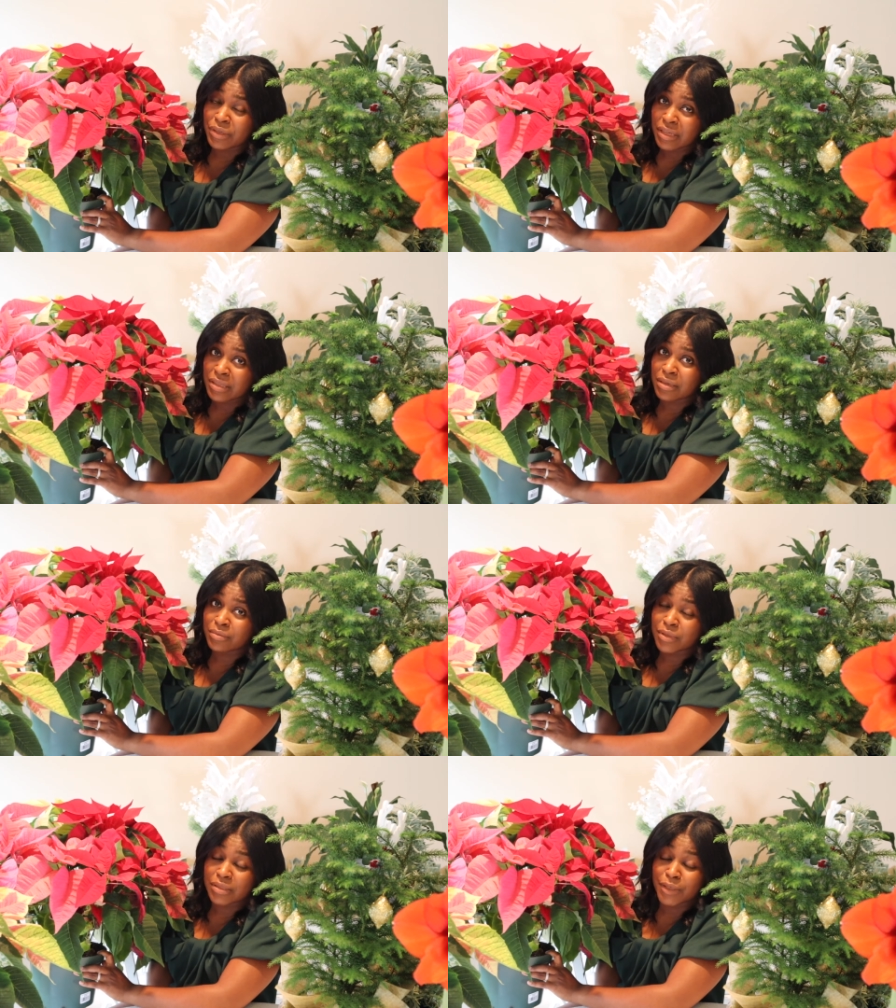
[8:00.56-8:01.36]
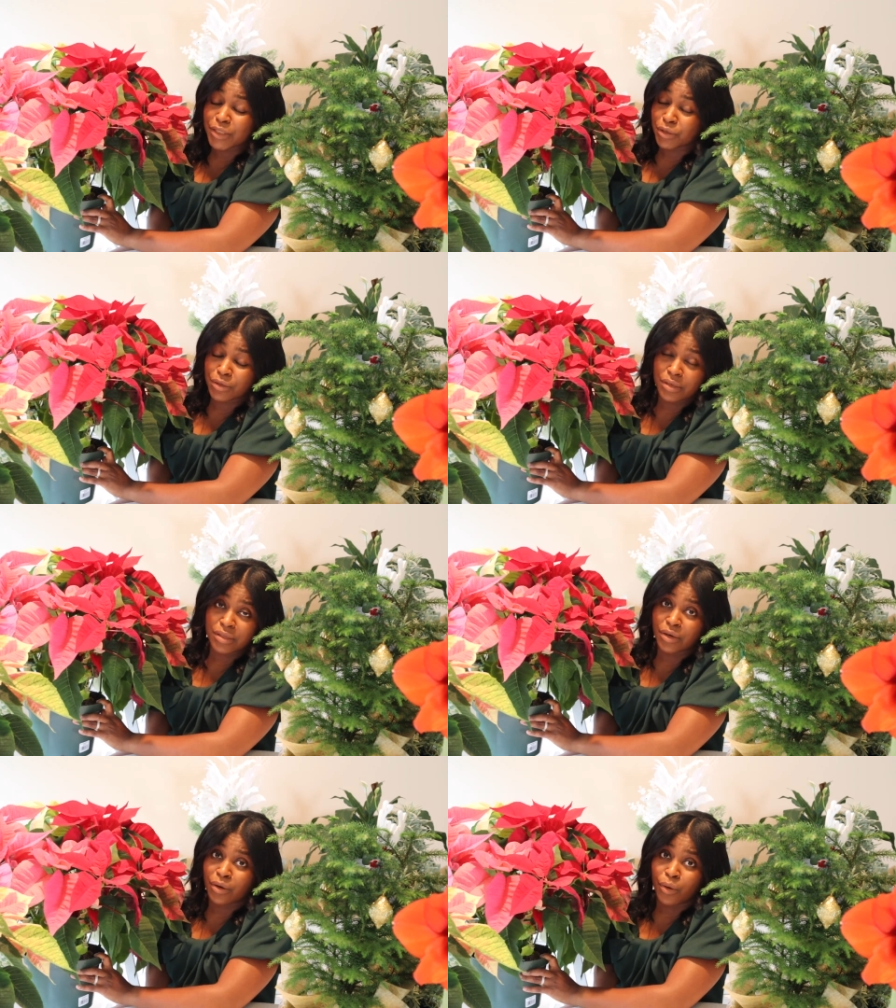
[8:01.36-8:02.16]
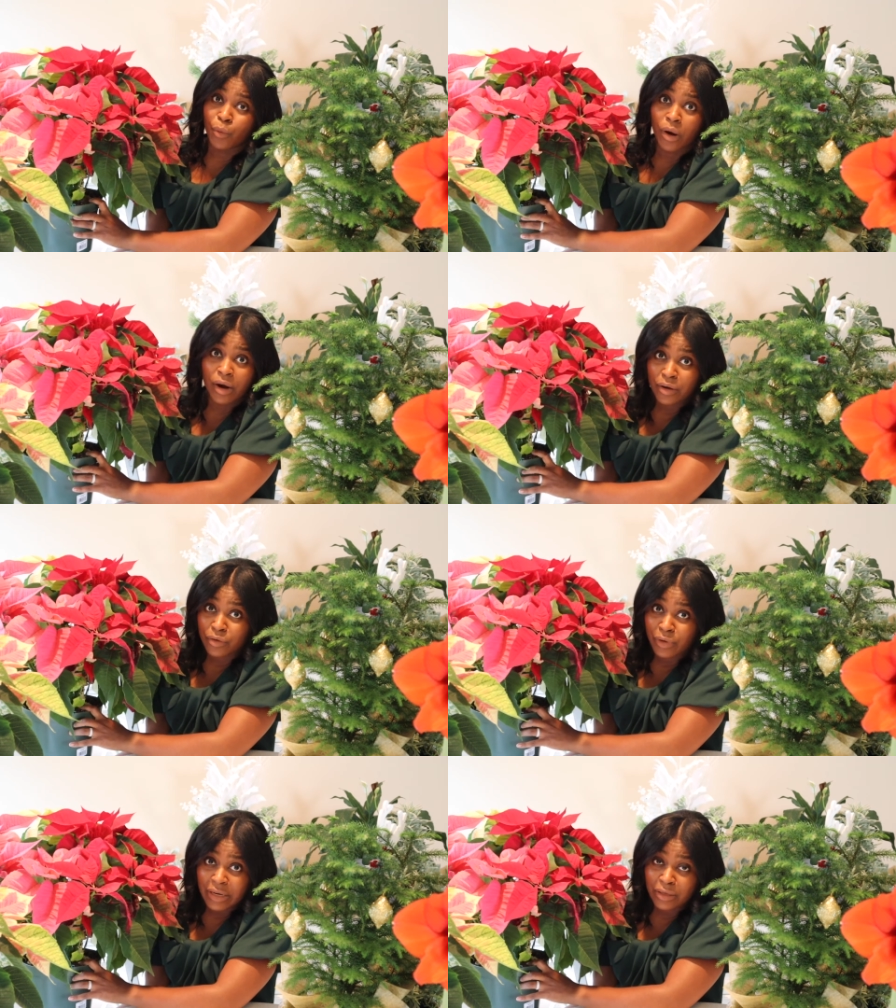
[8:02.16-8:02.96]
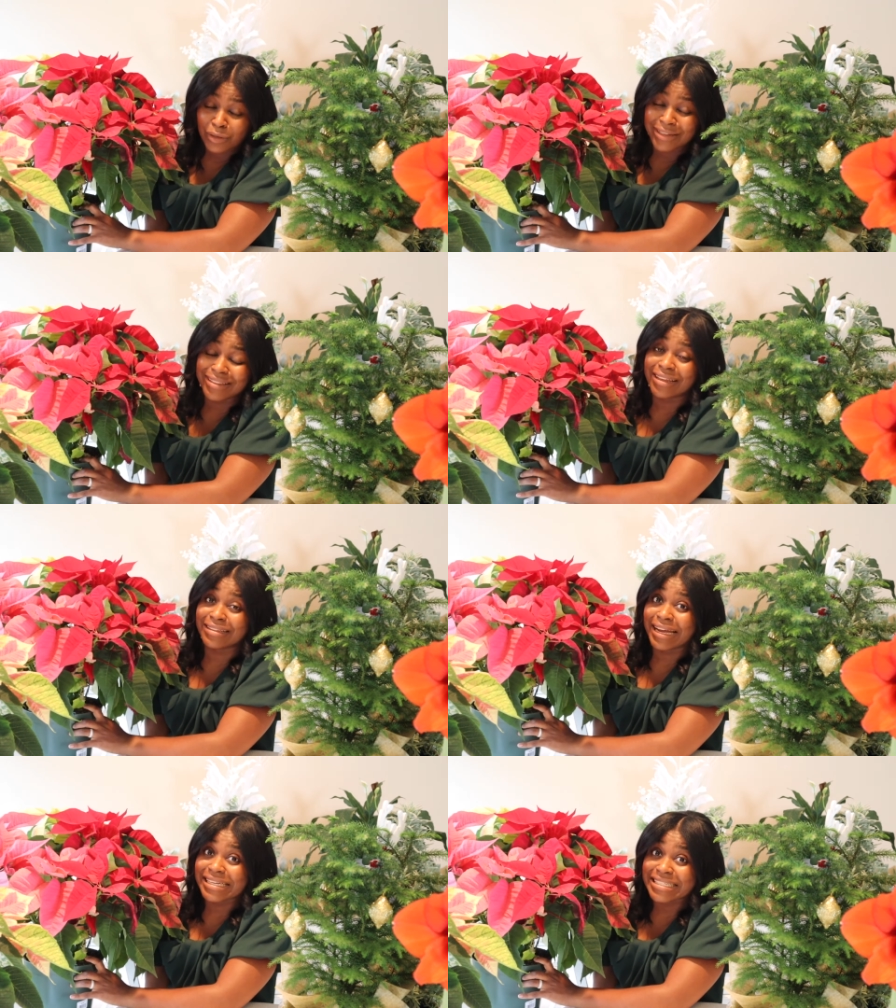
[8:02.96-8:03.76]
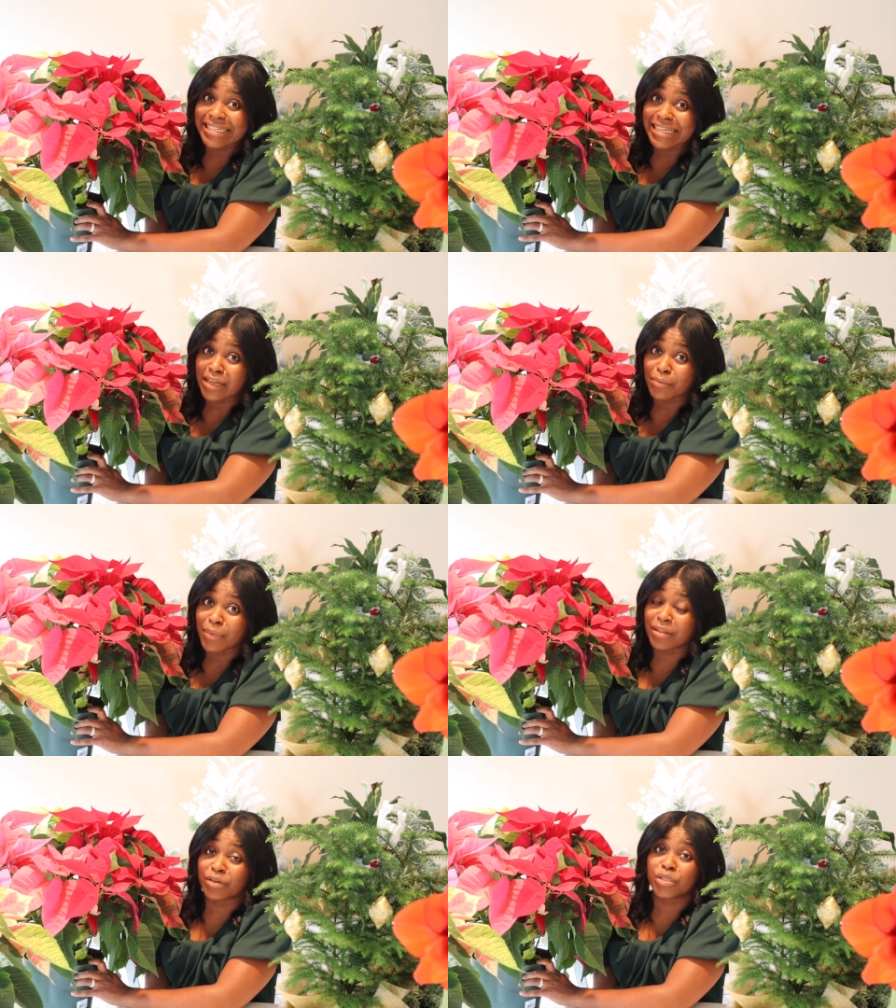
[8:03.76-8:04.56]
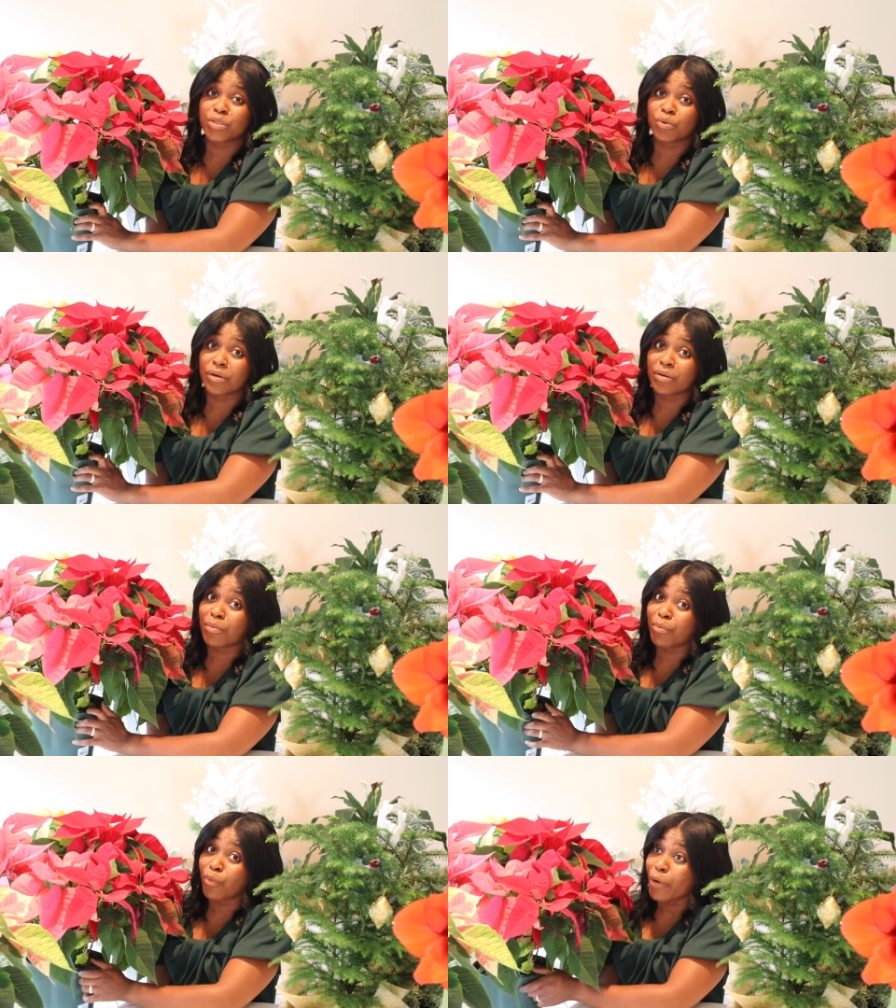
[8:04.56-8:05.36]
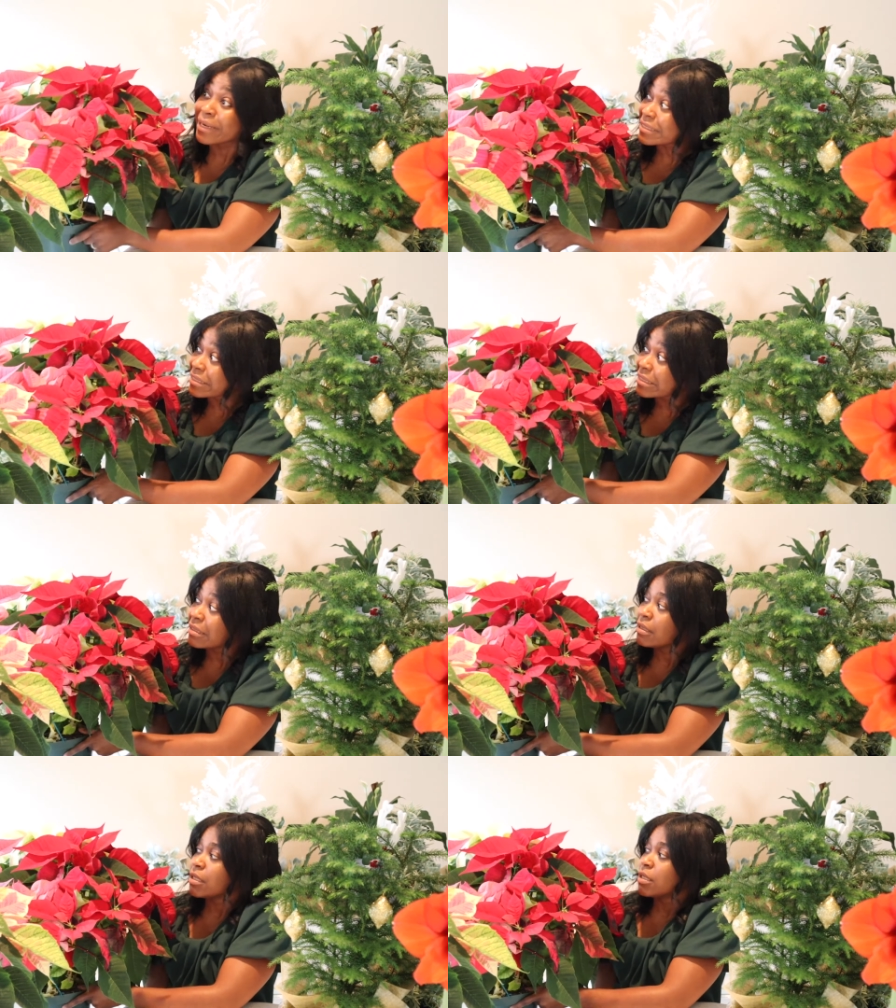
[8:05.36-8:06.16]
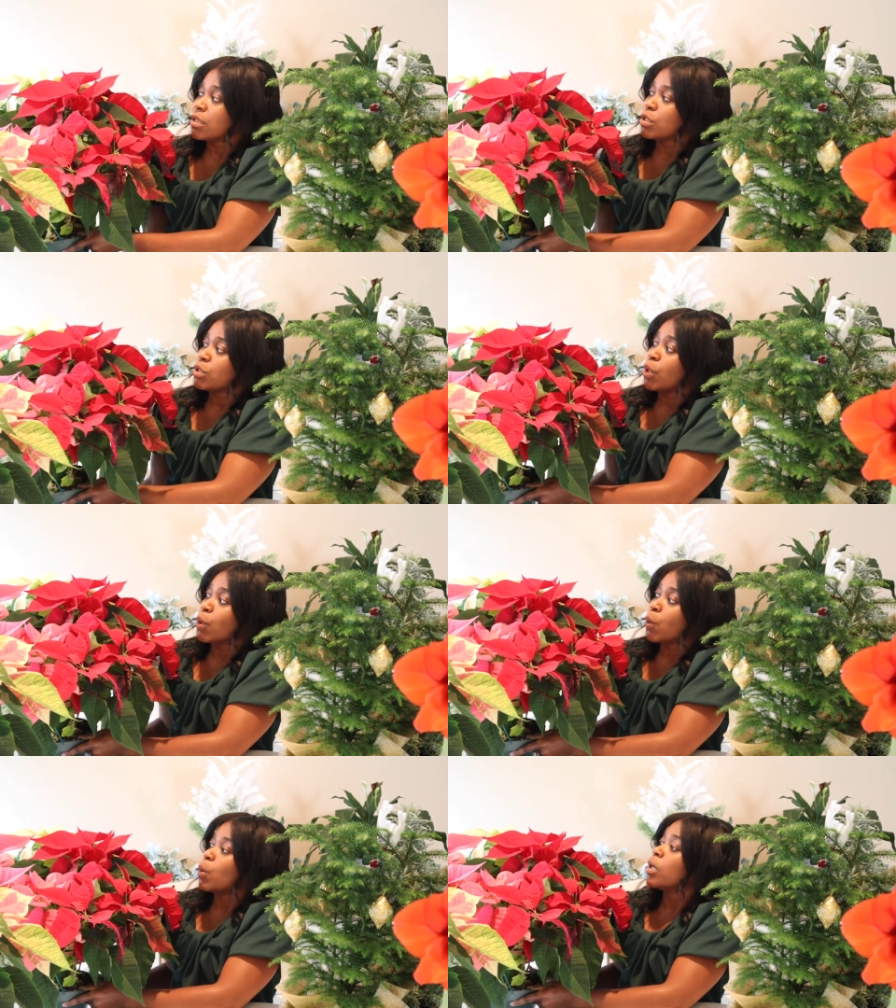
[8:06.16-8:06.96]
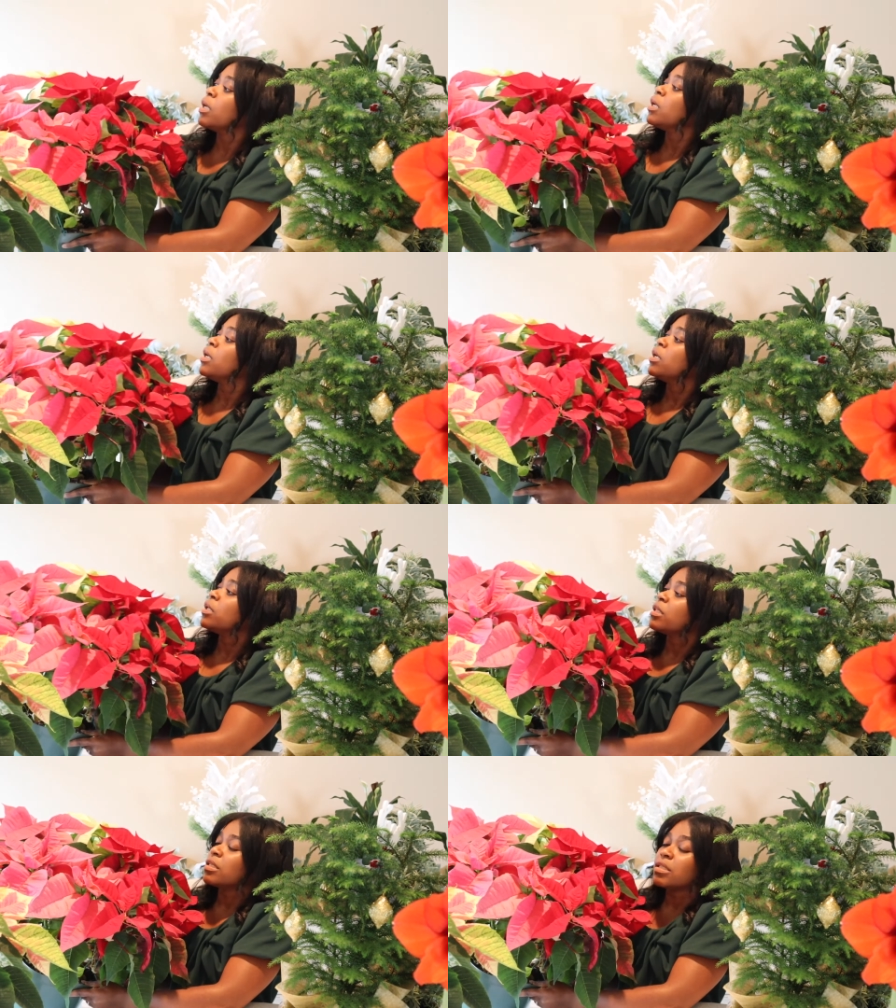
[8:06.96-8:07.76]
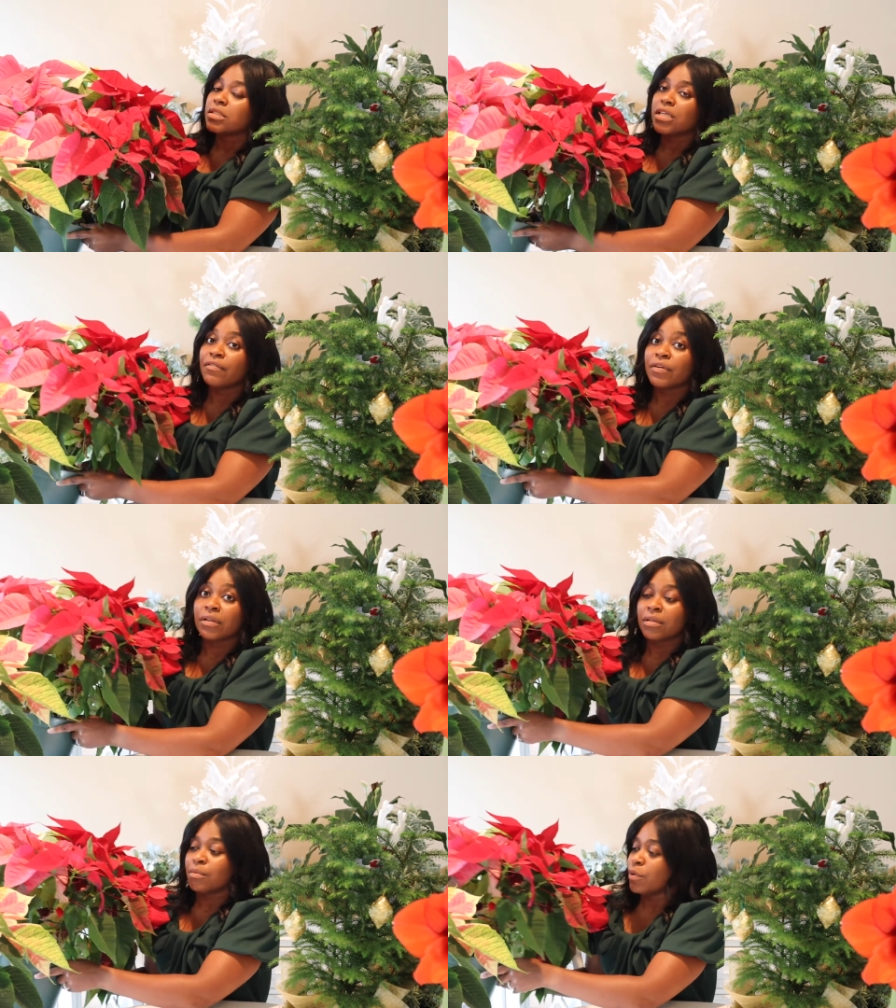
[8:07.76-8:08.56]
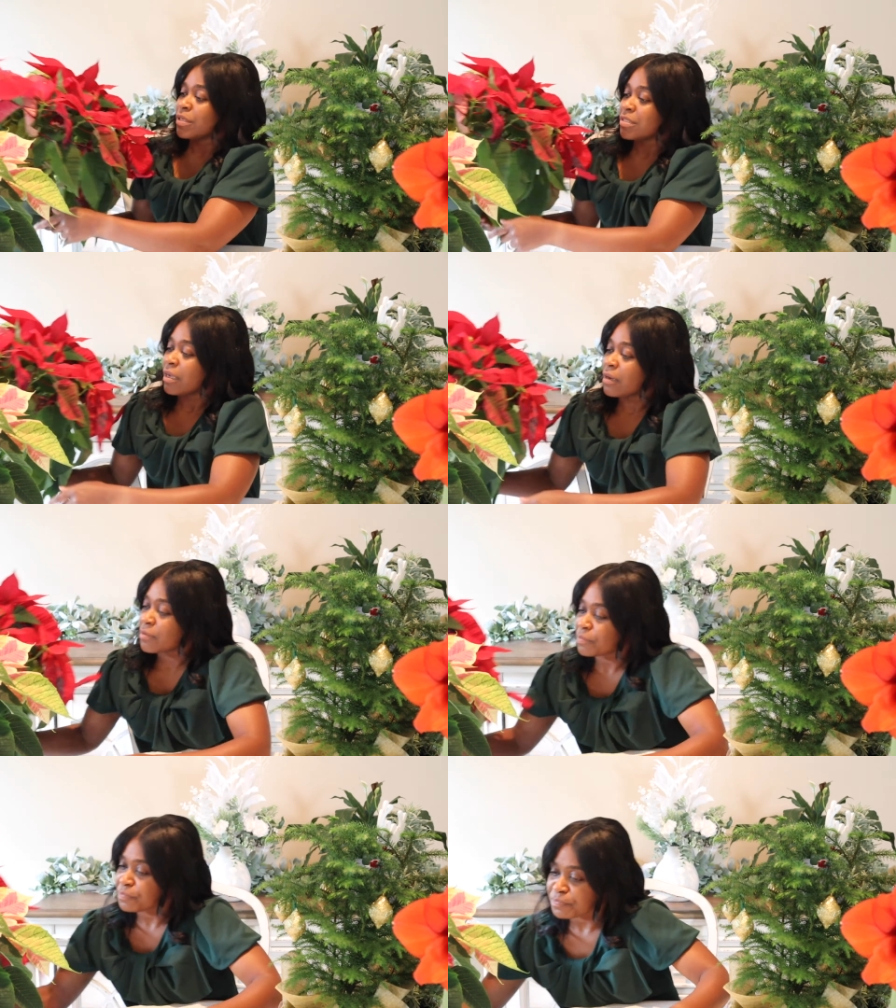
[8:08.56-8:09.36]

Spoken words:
you get them. Just make sure that they're watered regularly. They like to keep their soil moist. So this is definitely the poinsettia.